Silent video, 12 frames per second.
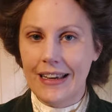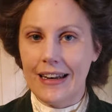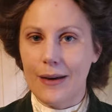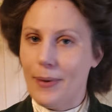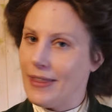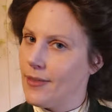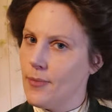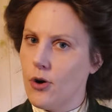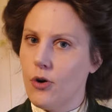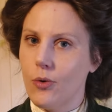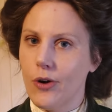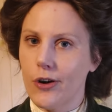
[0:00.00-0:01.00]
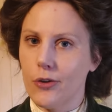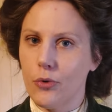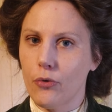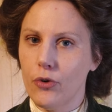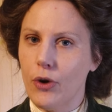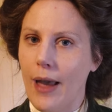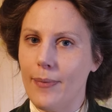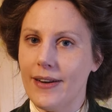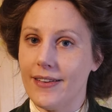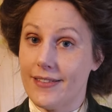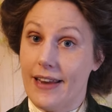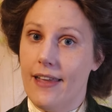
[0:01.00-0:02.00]
and I bet the morgue workers were real happy
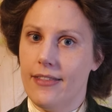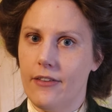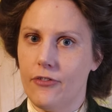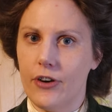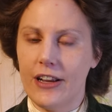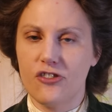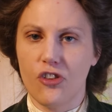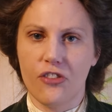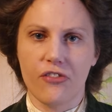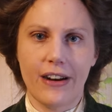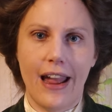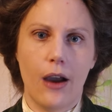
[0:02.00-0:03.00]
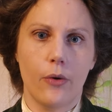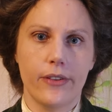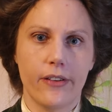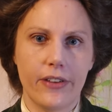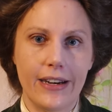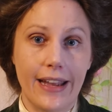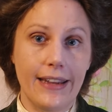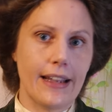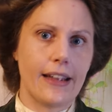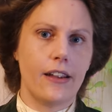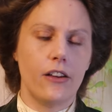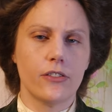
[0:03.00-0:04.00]
to stand there for an extra three hours every day
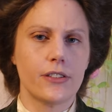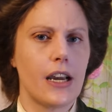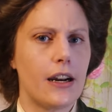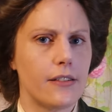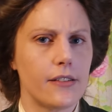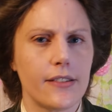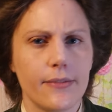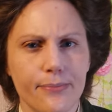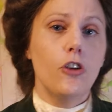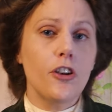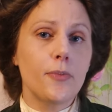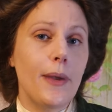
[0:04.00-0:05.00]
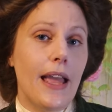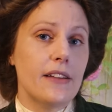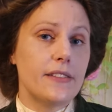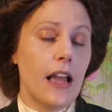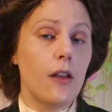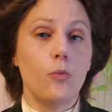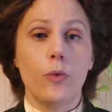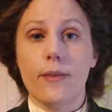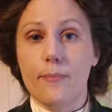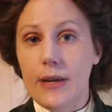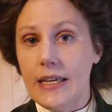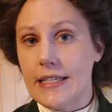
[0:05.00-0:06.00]
yanking on tongues. Not to be outdone with the
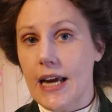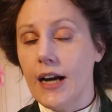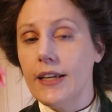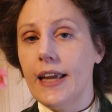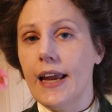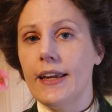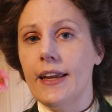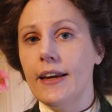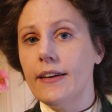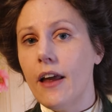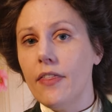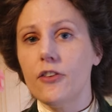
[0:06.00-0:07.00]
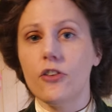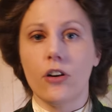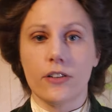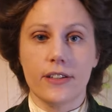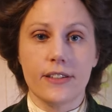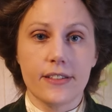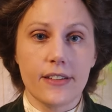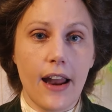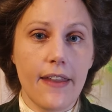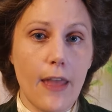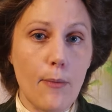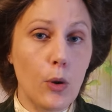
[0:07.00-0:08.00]
mere tongue yanking, another doctor
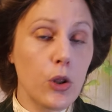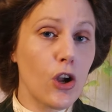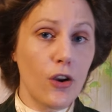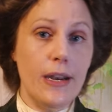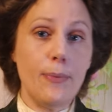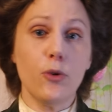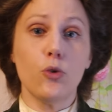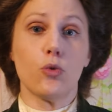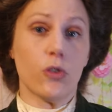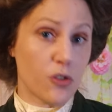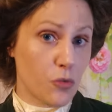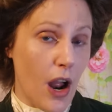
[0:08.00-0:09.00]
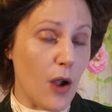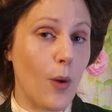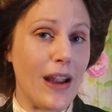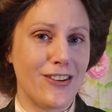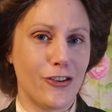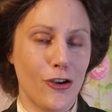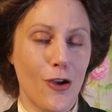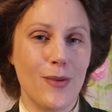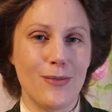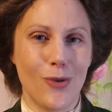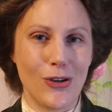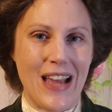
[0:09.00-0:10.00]
decided that pulling on nipples was the right way to
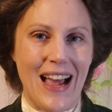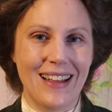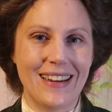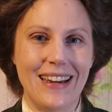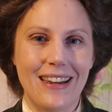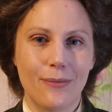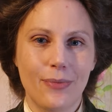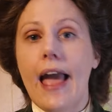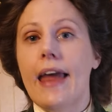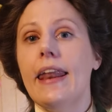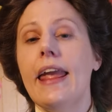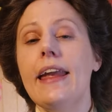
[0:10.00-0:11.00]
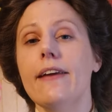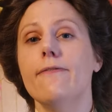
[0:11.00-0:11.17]
determine mortality. And he